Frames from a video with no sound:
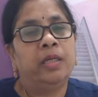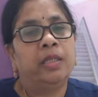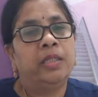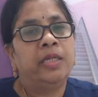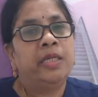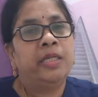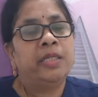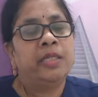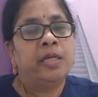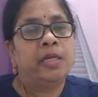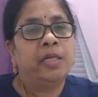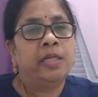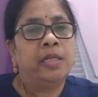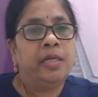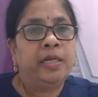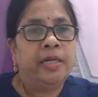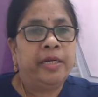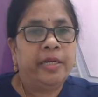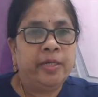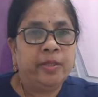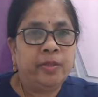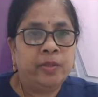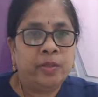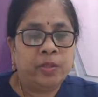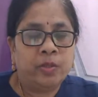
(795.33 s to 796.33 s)
These are the
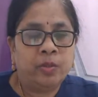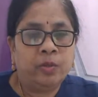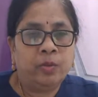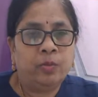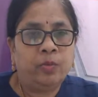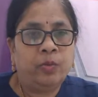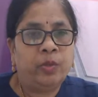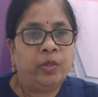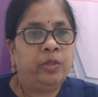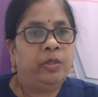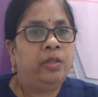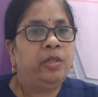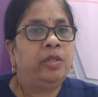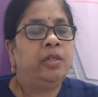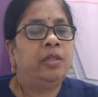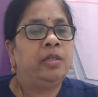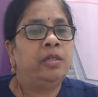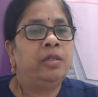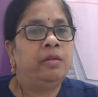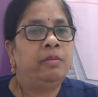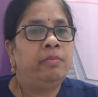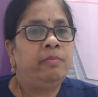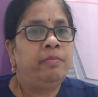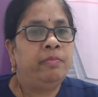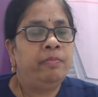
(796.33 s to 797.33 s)
ladies who would
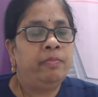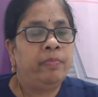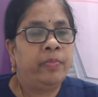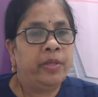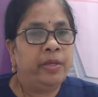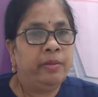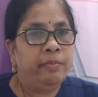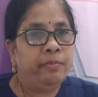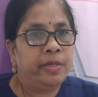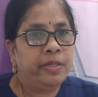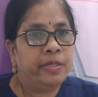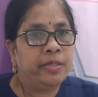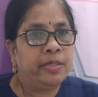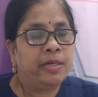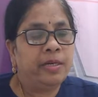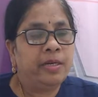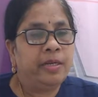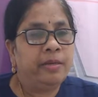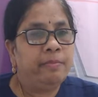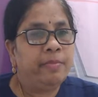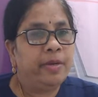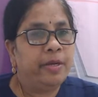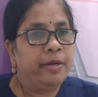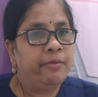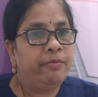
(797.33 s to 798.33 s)

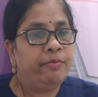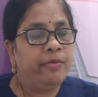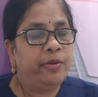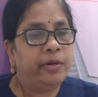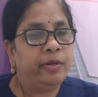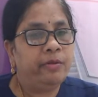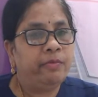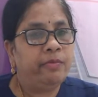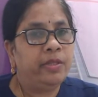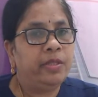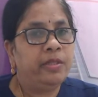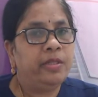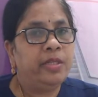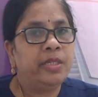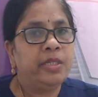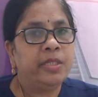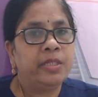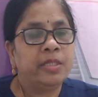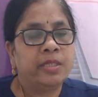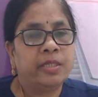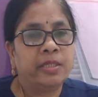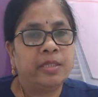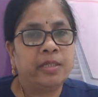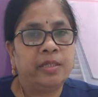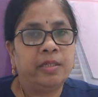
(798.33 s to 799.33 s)
immensely benefit with
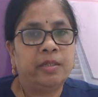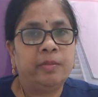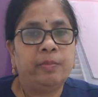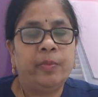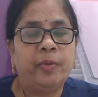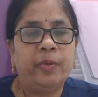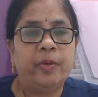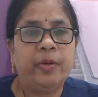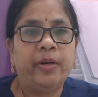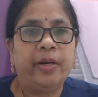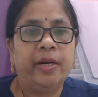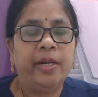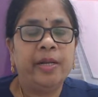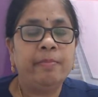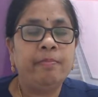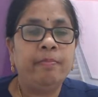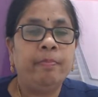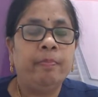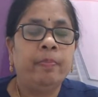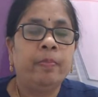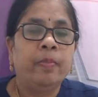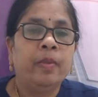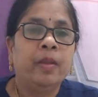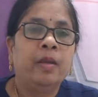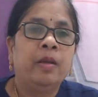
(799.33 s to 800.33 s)
this program.
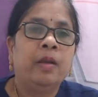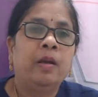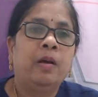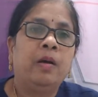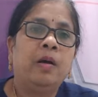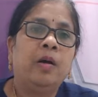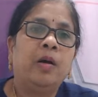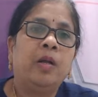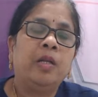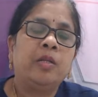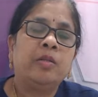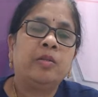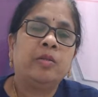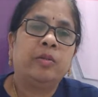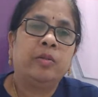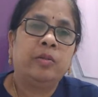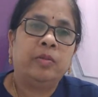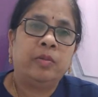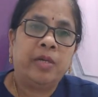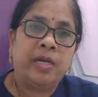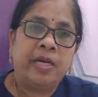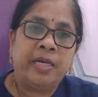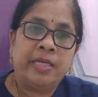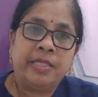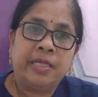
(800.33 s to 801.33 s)

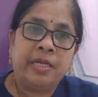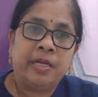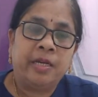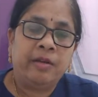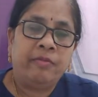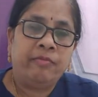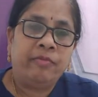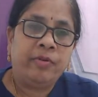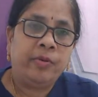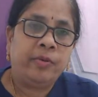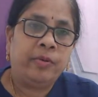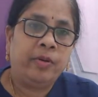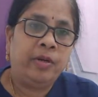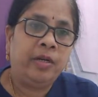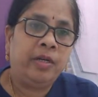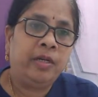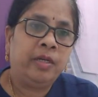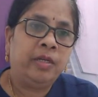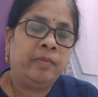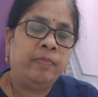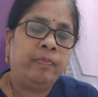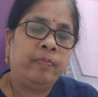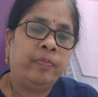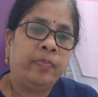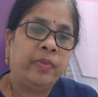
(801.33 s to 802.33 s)
Also, as I have told,
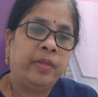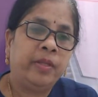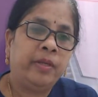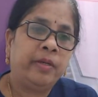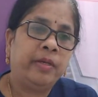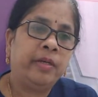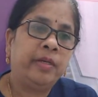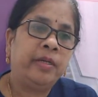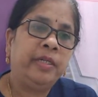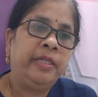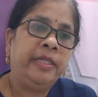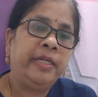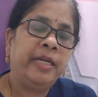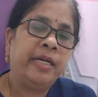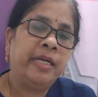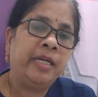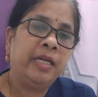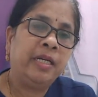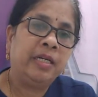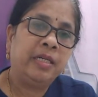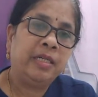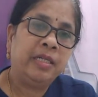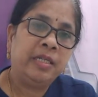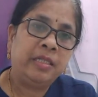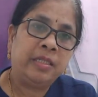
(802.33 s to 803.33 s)
the young
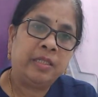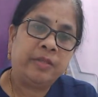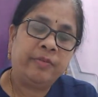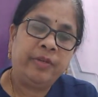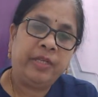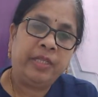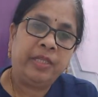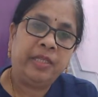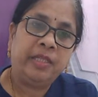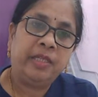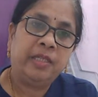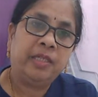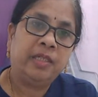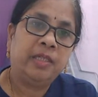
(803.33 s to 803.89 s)
girls with